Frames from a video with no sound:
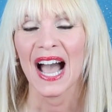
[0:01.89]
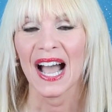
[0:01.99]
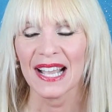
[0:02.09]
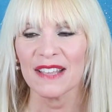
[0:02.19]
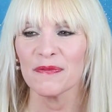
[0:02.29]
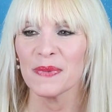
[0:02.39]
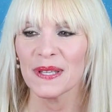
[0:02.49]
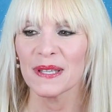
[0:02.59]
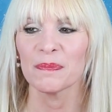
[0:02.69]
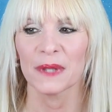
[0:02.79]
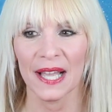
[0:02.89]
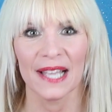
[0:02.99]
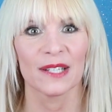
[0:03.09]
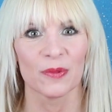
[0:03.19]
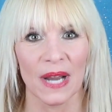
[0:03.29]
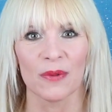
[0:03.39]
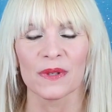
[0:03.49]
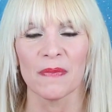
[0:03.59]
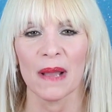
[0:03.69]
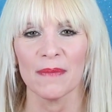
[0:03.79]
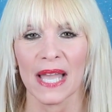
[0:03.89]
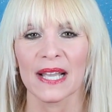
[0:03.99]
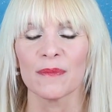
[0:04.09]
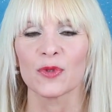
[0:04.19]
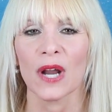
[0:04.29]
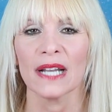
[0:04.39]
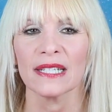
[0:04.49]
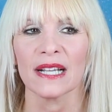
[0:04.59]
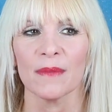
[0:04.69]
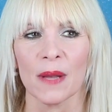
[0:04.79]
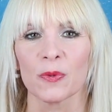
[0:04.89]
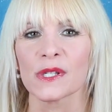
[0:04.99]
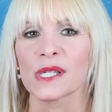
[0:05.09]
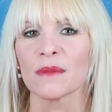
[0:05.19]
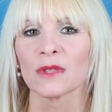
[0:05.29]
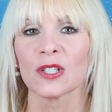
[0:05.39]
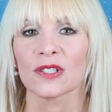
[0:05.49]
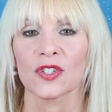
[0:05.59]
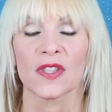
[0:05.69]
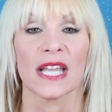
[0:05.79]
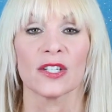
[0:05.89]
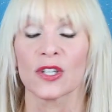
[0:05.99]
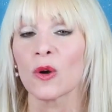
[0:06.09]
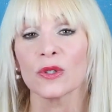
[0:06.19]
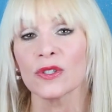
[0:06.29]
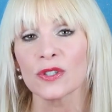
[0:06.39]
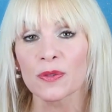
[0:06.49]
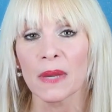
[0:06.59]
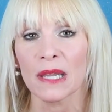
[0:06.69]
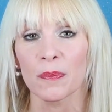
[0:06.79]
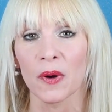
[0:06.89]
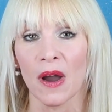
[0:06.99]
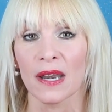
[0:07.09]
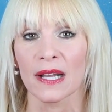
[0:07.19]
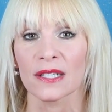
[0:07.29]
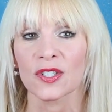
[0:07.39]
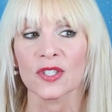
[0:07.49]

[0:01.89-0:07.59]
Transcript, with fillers: I have been playing around with my makeup, trying to come up with some looks that don't use many products.